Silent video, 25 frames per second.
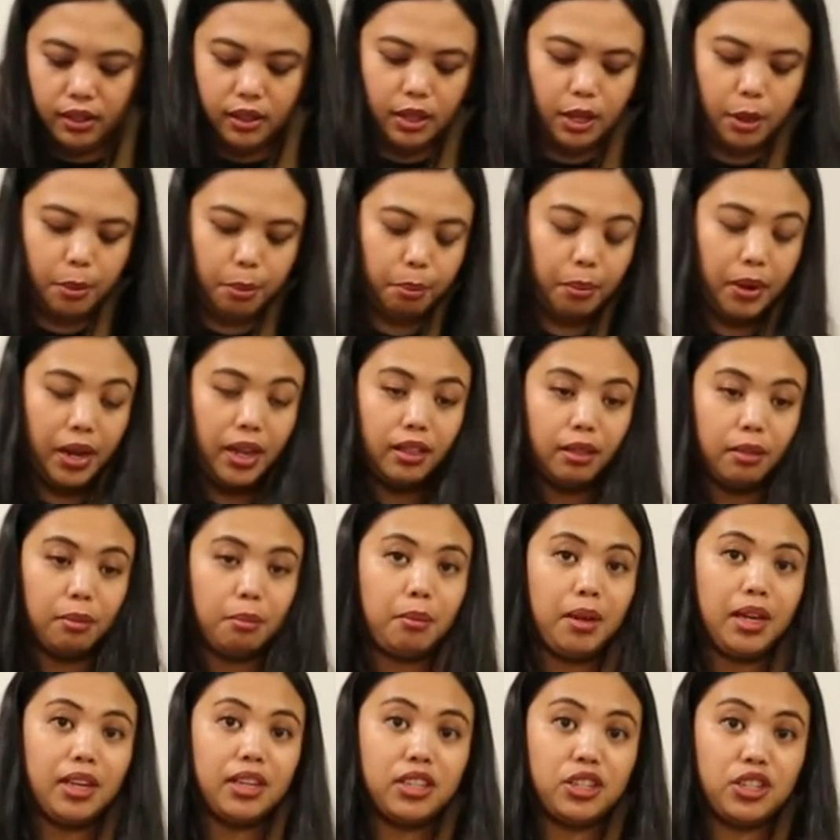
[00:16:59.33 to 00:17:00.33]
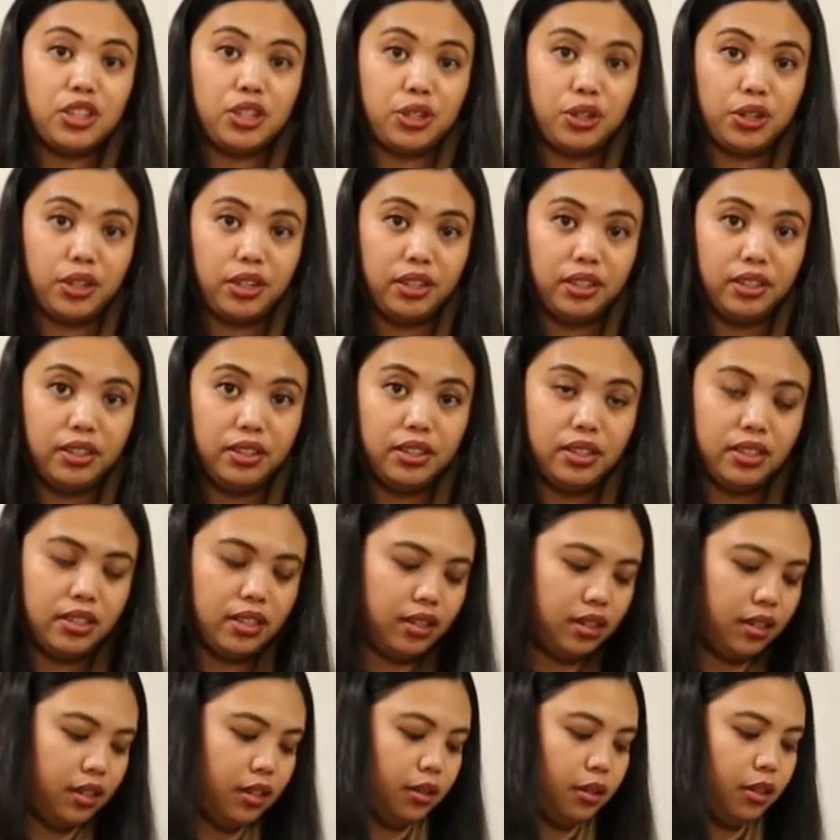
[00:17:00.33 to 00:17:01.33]
the paint mixtures
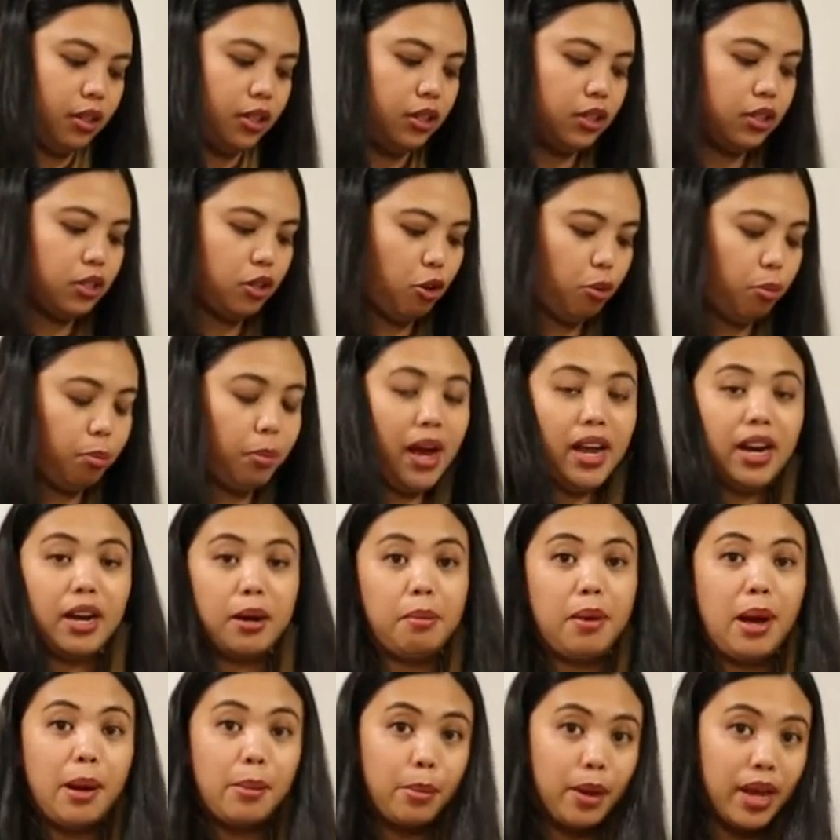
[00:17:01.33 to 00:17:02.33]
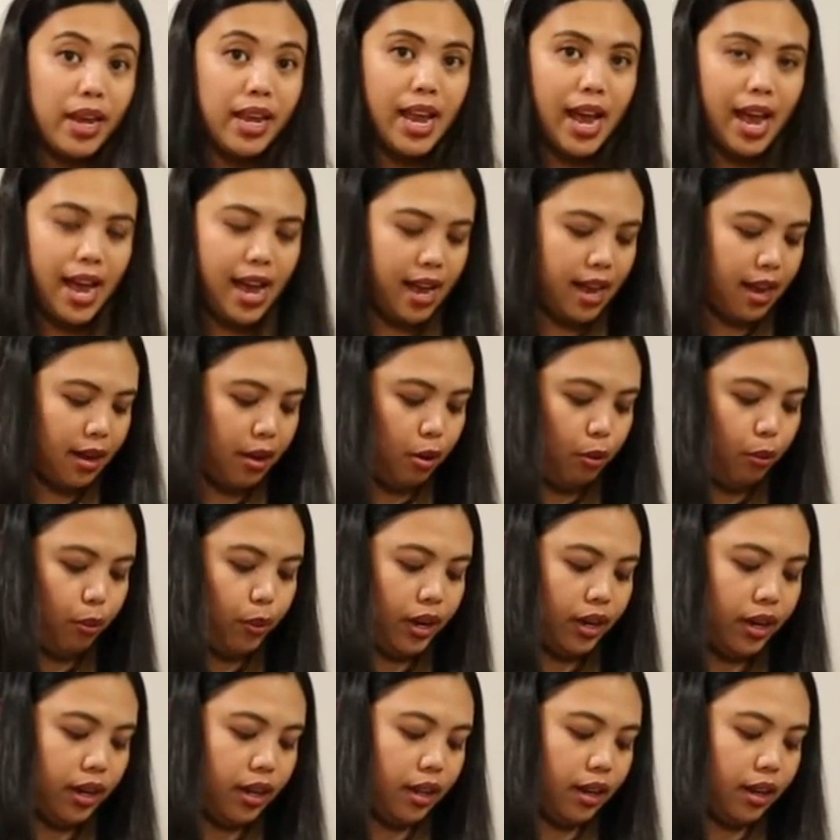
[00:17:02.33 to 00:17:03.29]
so para mamaya when